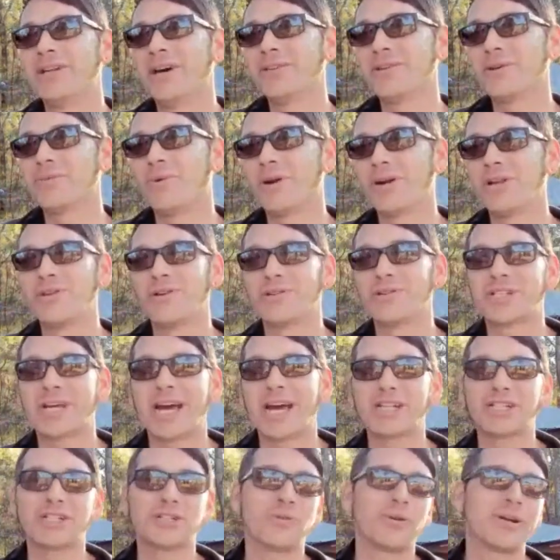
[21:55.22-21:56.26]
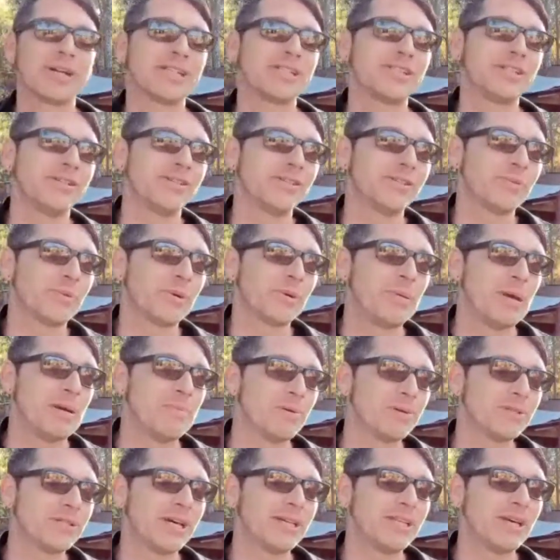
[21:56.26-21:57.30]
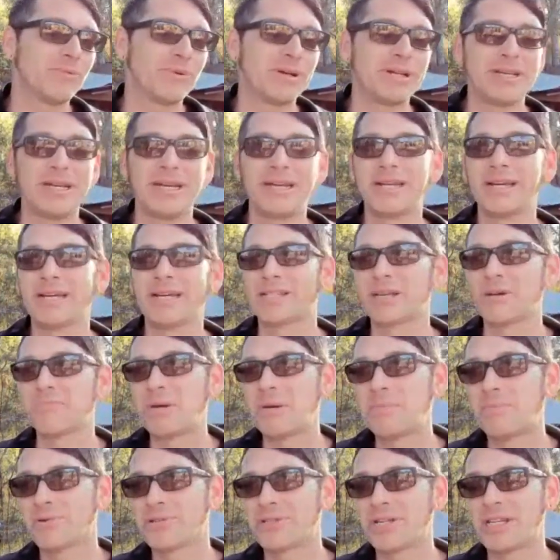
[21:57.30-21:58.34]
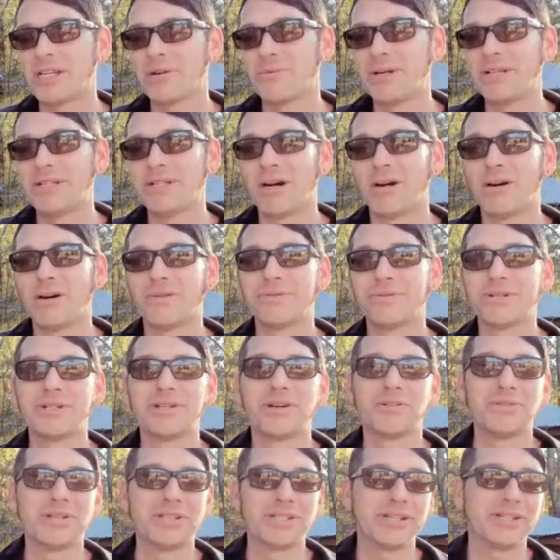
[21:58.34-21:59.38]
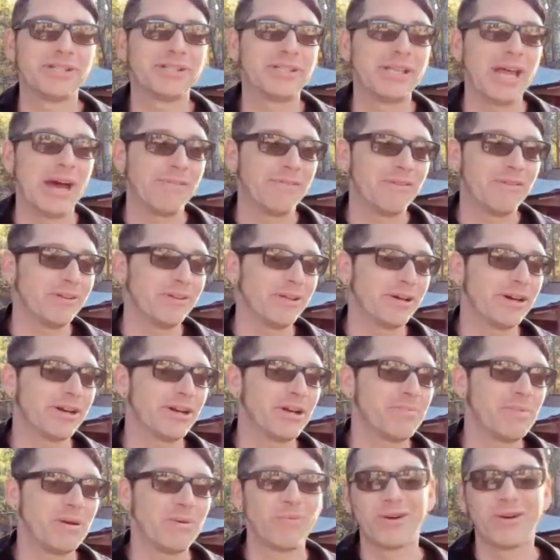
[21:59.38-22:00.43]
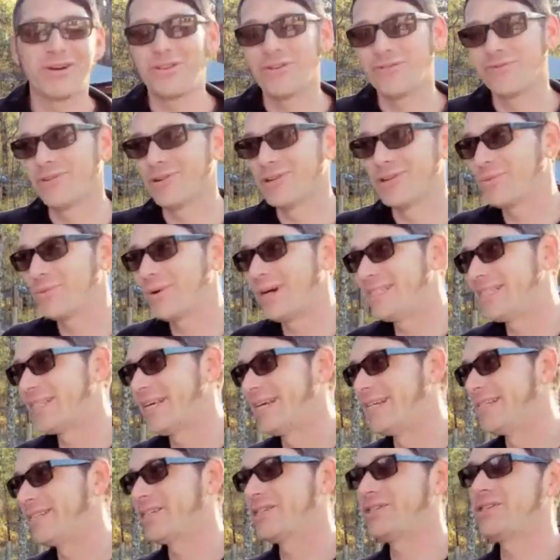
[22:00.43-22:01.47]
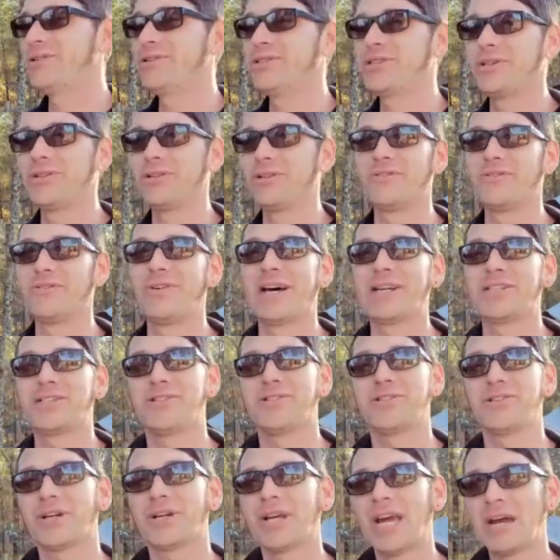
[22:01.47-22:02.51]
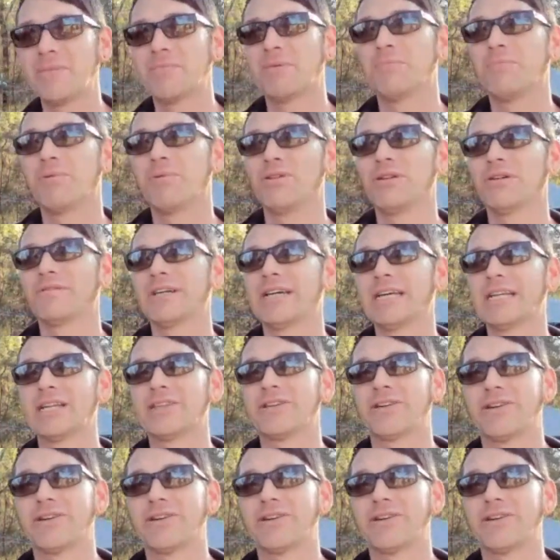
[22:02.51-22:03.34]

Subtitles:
Another one of those catch-22s where people say that we need it and some people say that we don't. This is definitely going to be one of the first ways that institutional investors are capable of getting their